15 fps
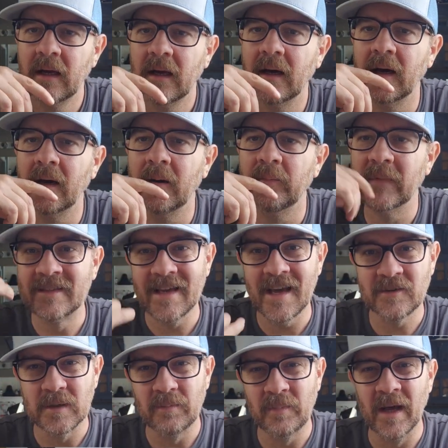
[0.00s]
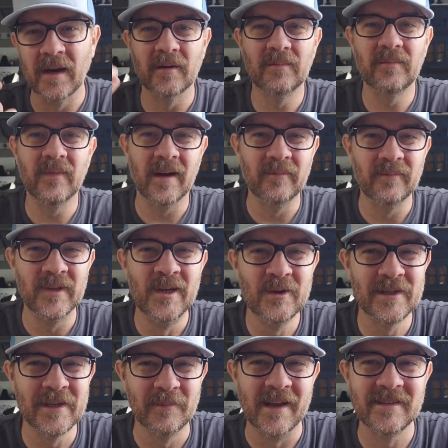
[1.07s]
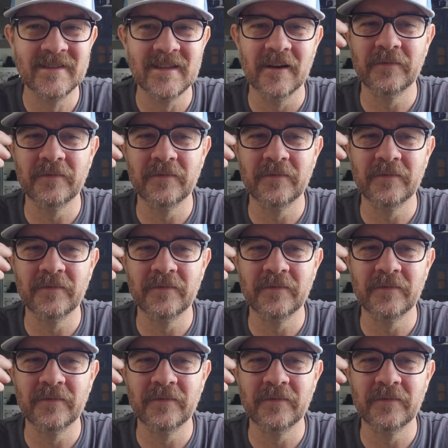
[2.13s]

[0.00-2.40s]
It's actually better. I'm using my cell